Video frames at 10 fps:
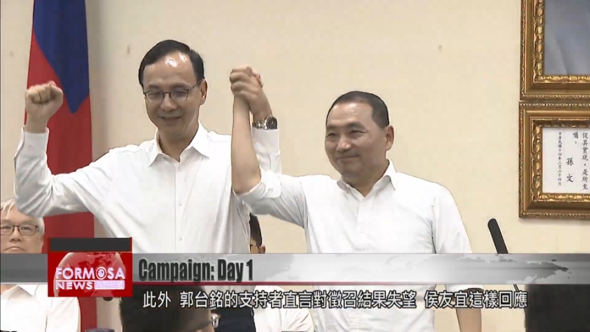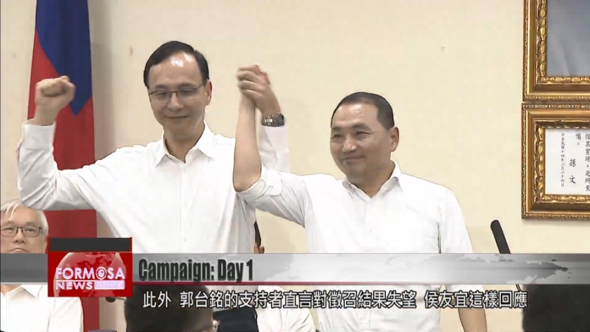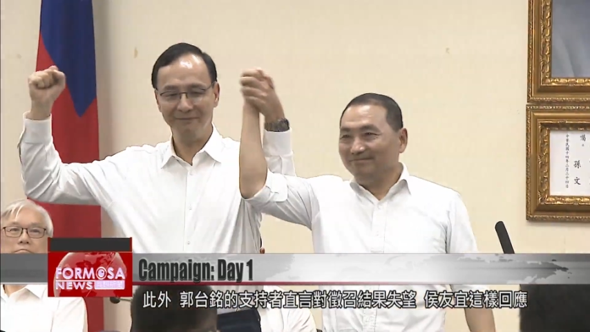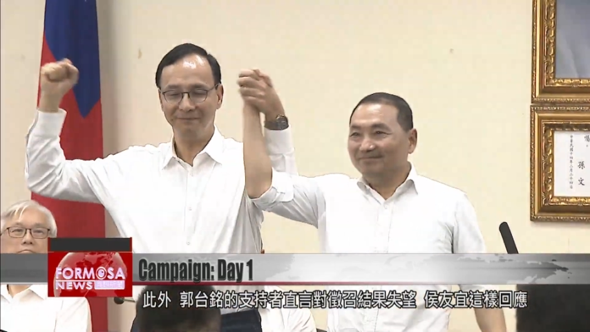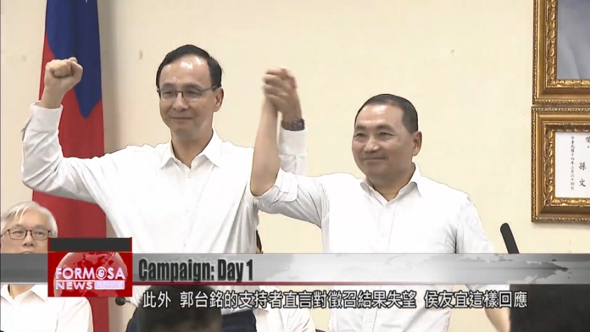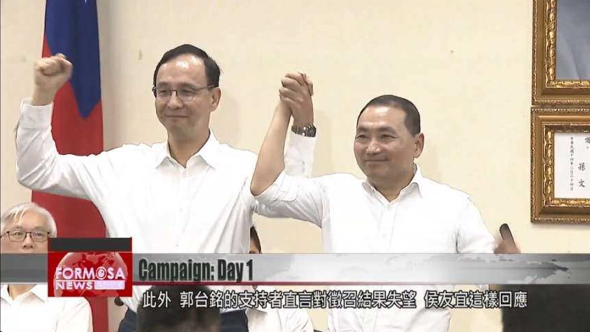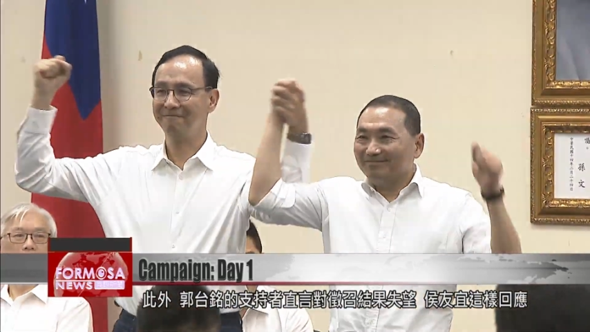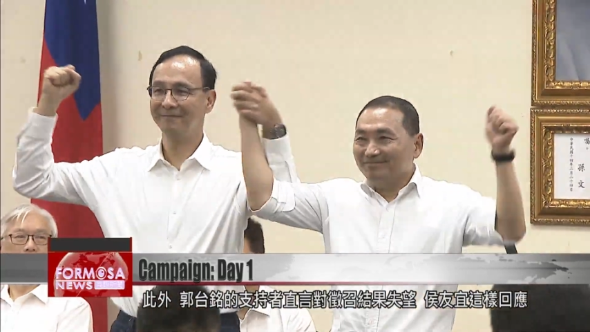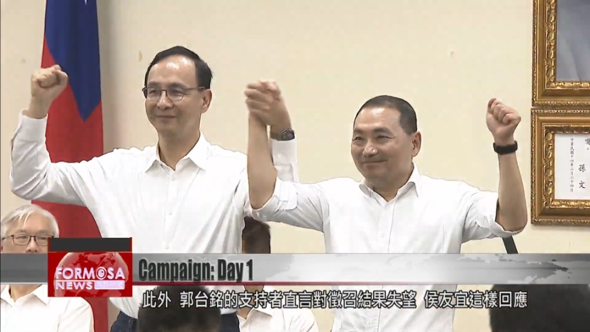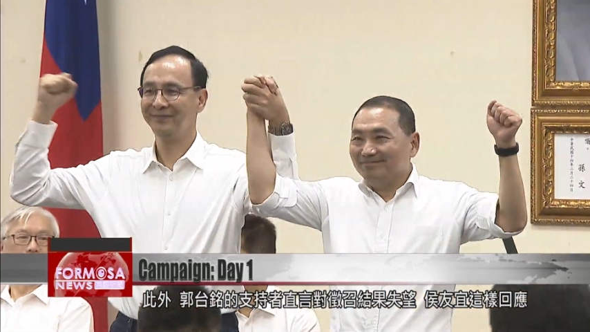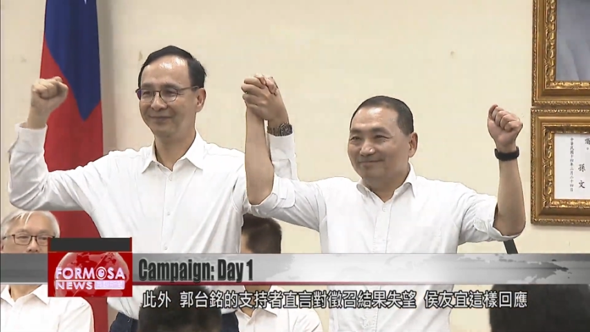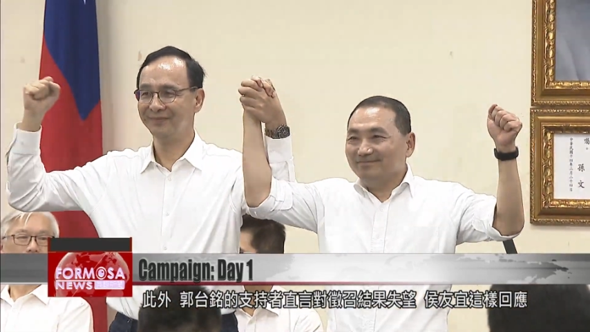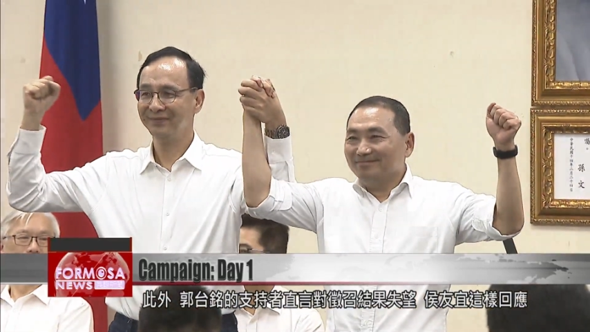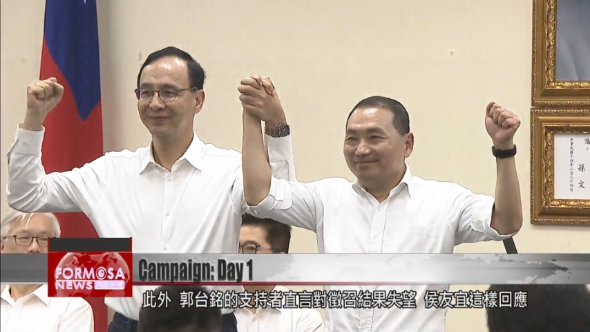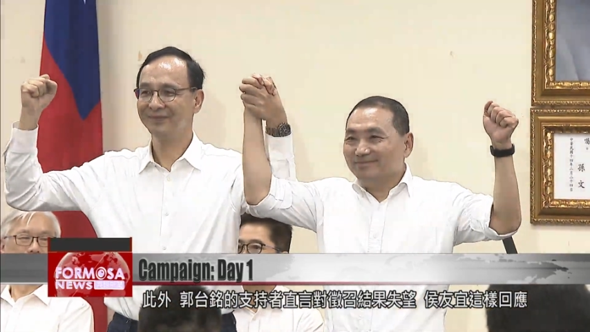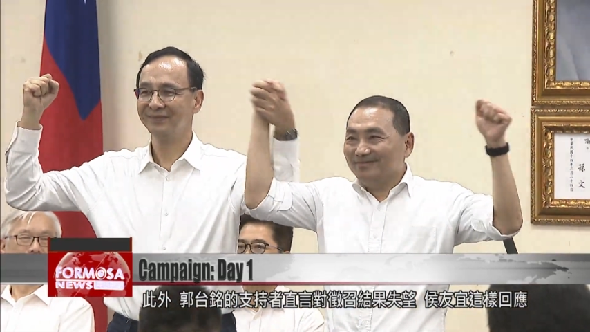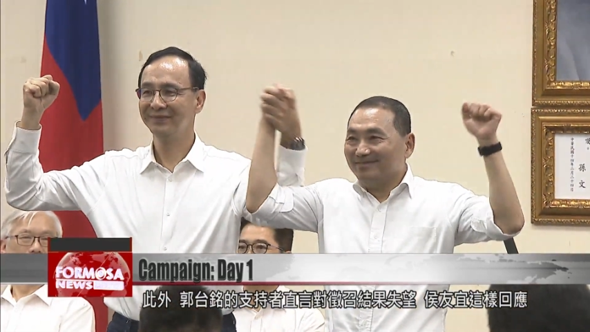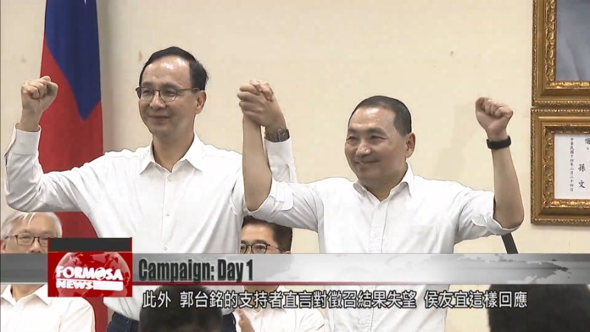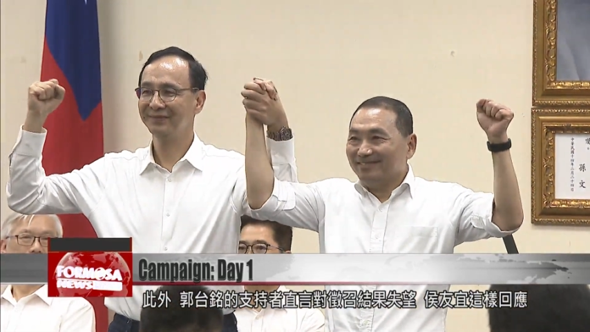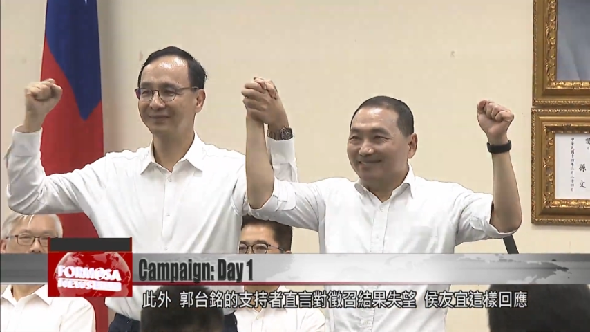Speaker 1: Terry Go expressed their
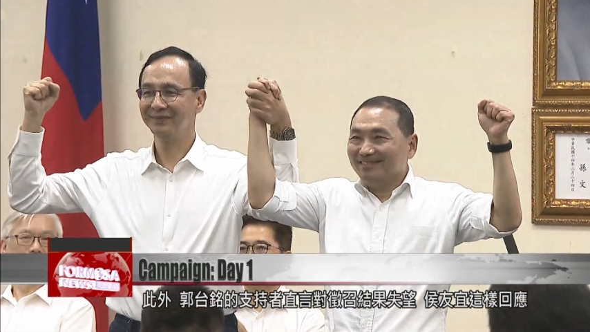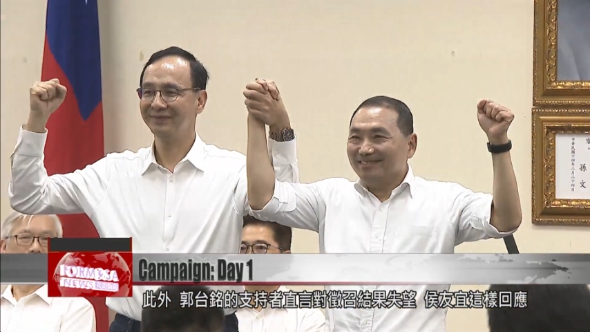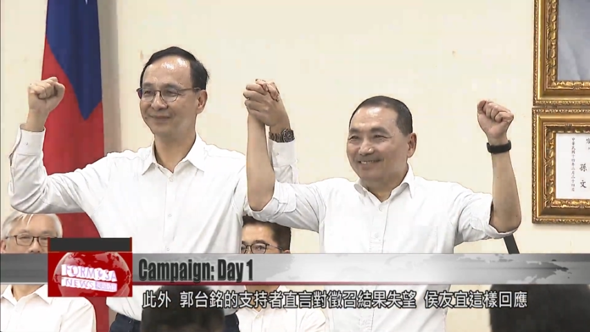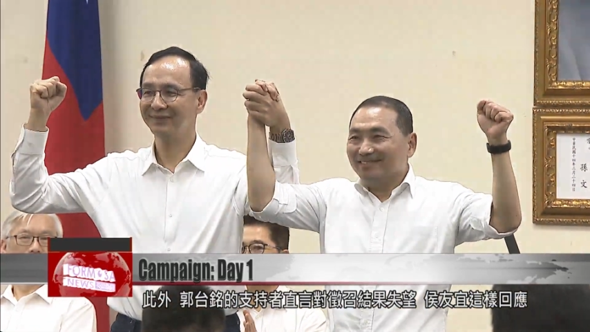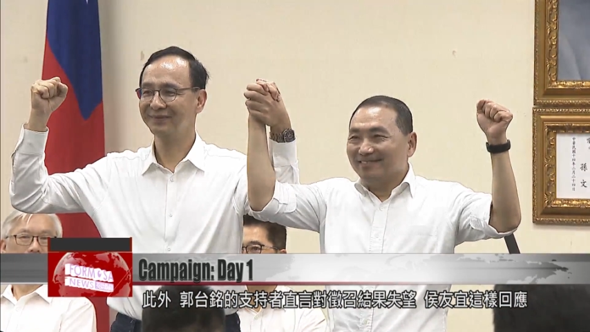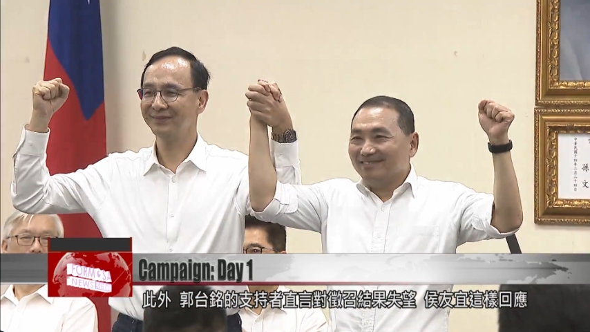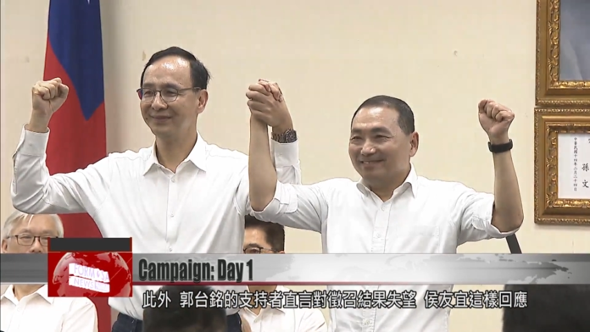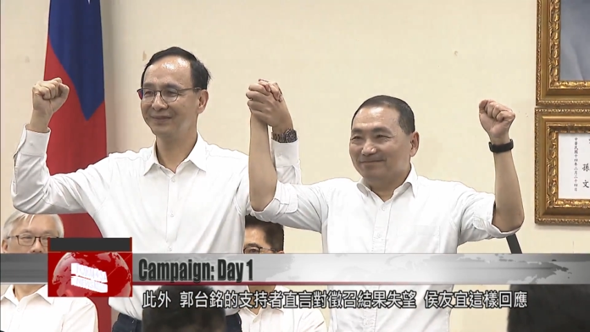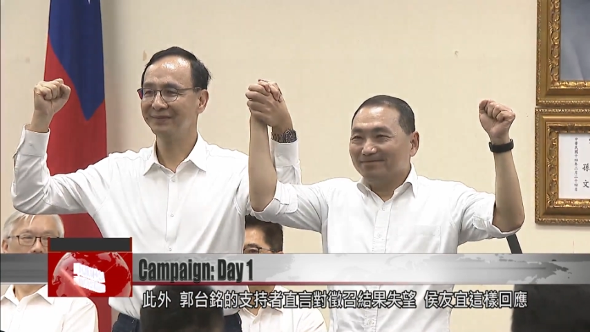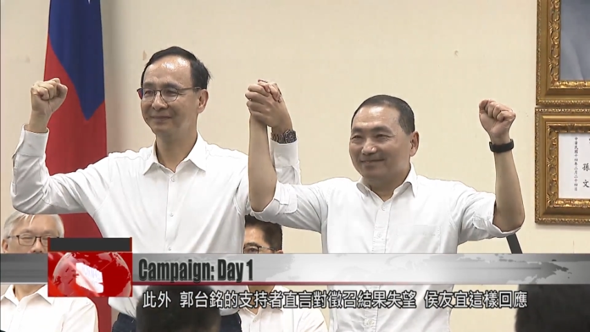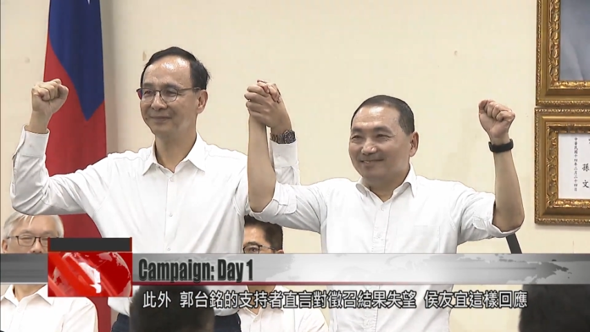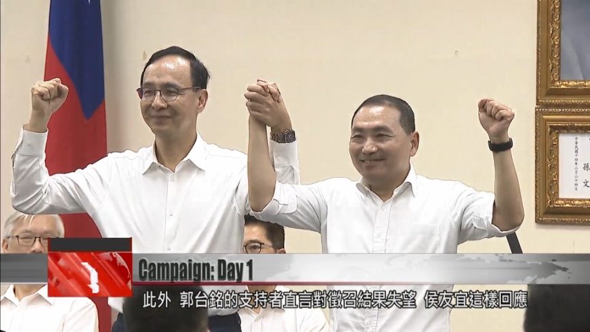disappointment. Ho had this to